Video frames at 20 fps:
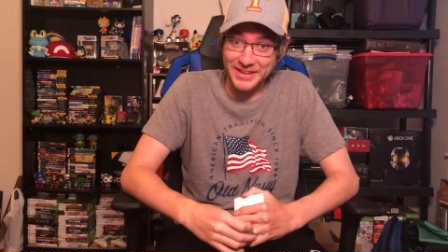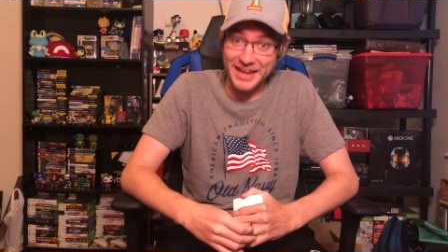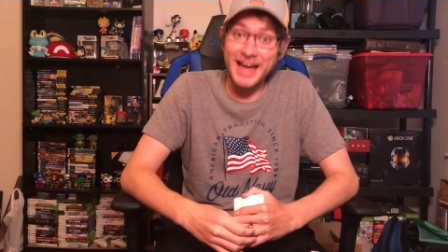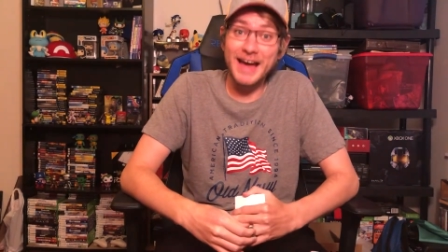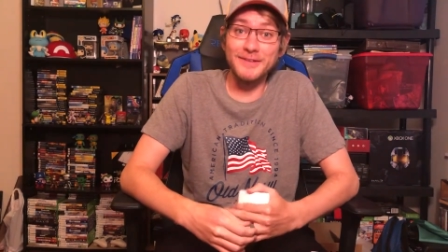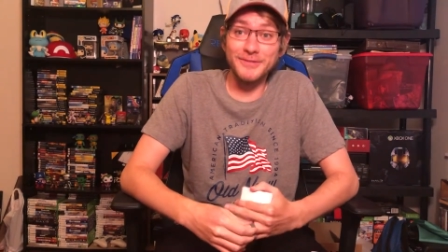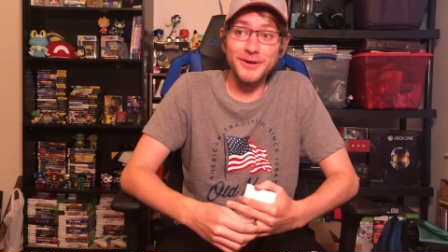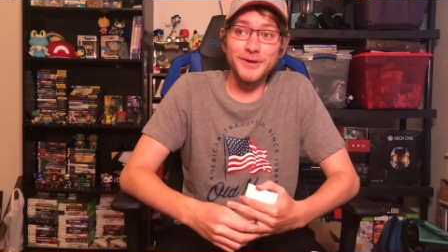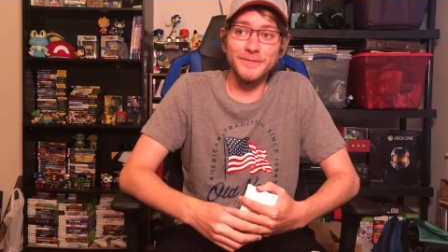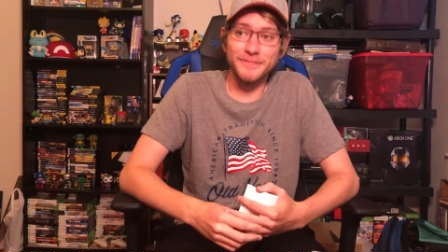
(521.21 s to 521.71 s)

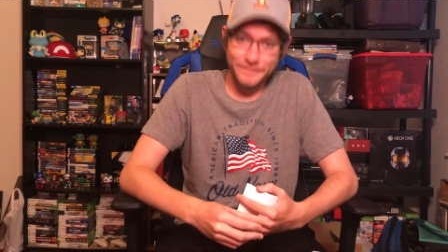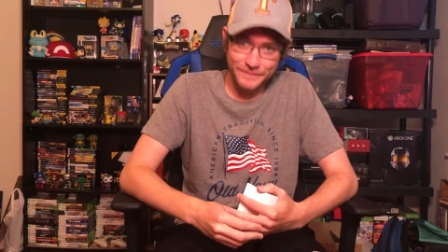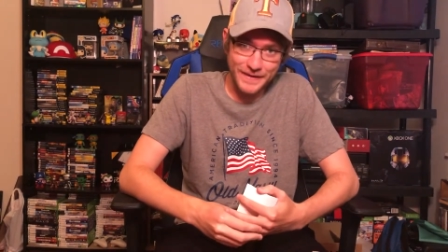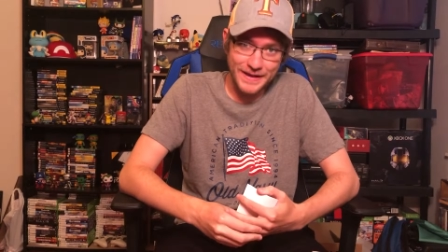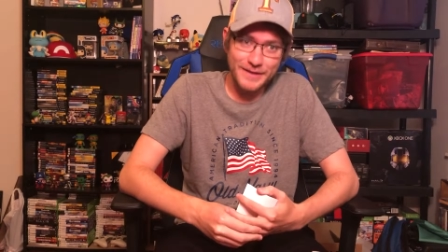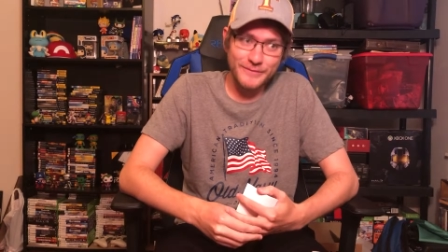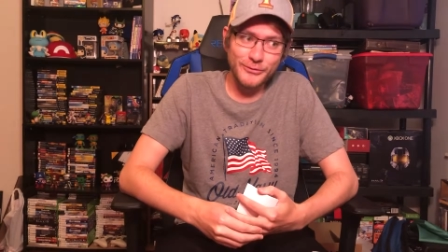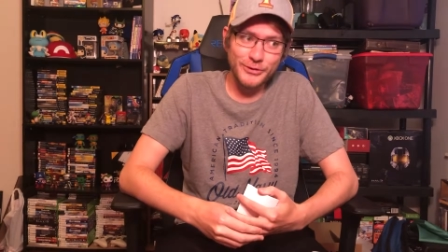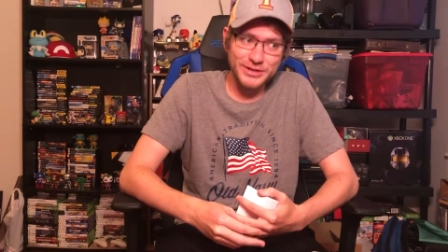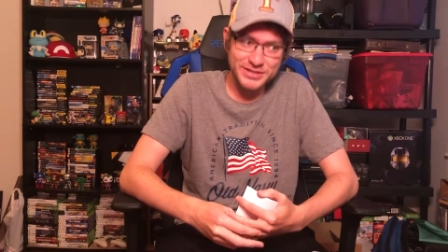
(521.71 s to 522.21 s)
have our
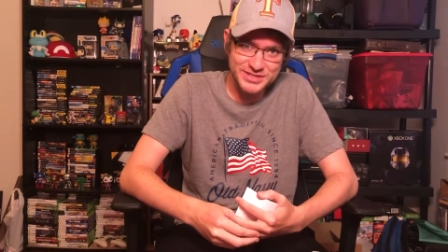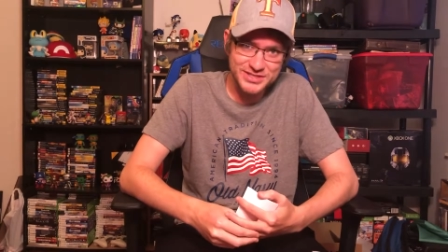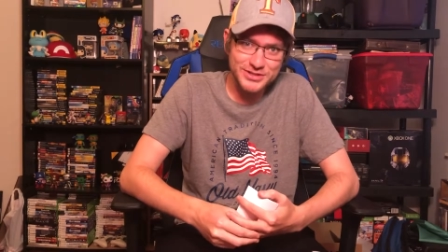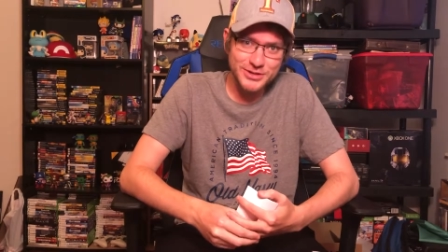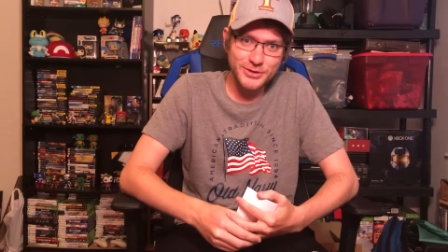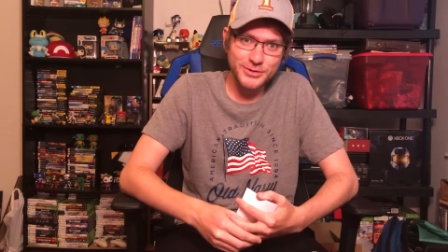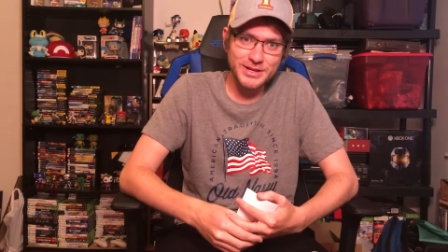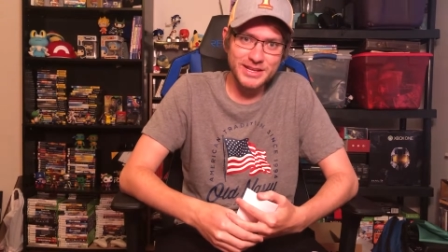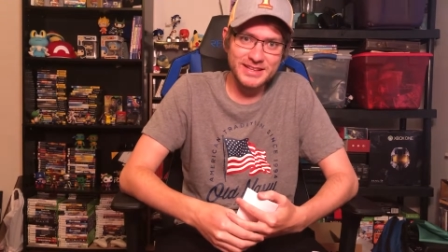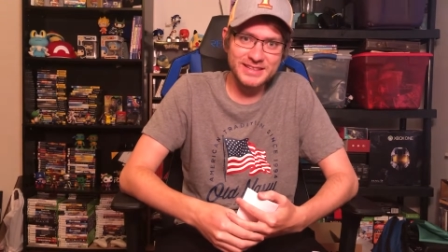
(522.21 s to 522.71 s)
favorite
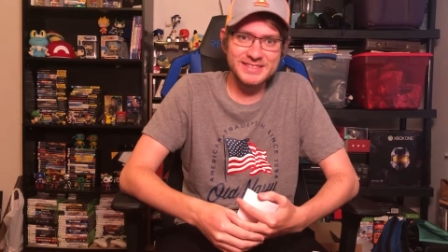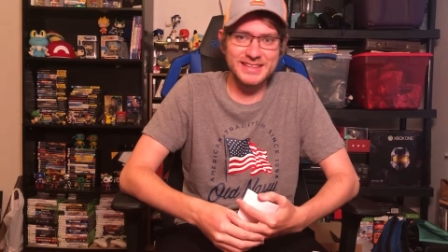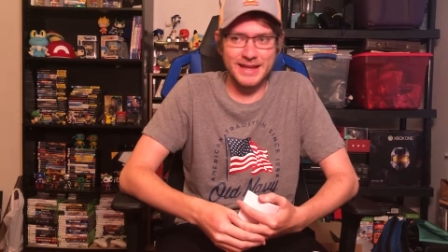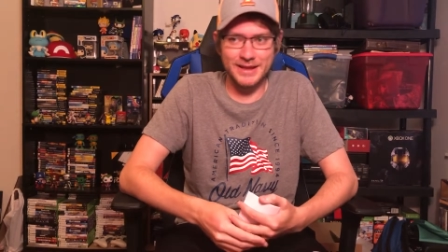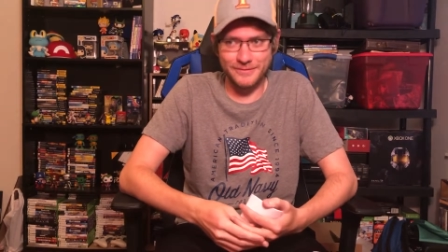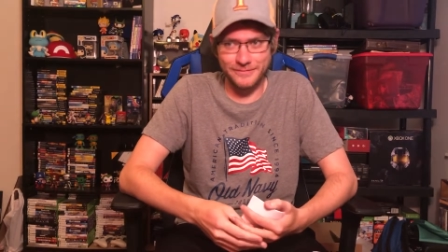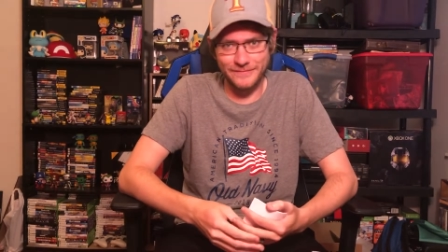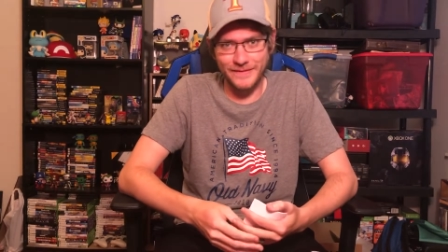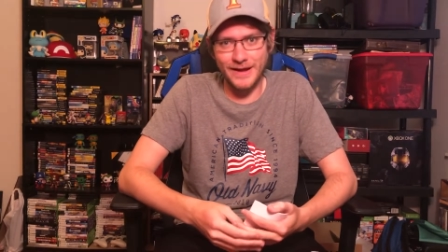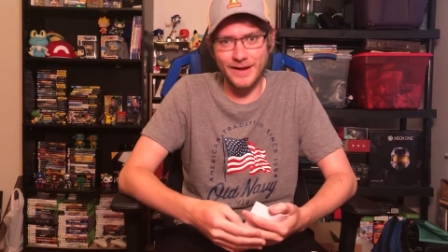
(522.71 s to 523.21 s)
students
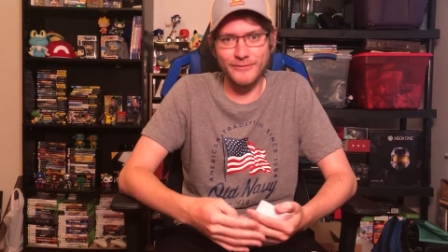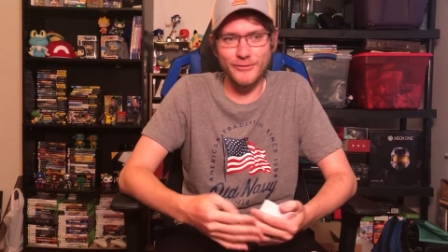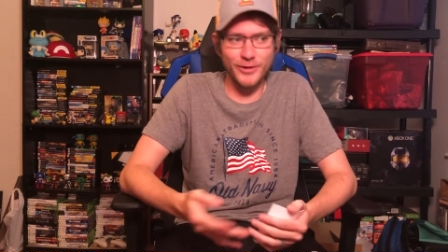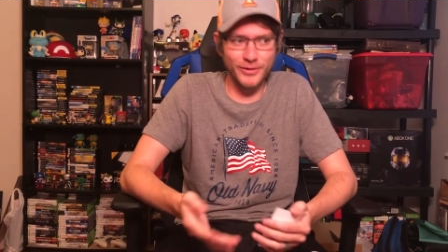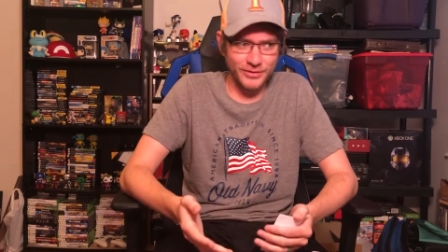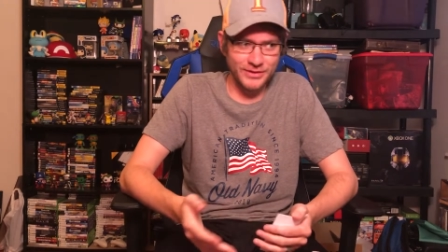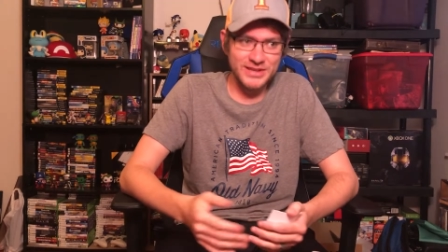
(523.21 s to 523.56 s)
and favorite,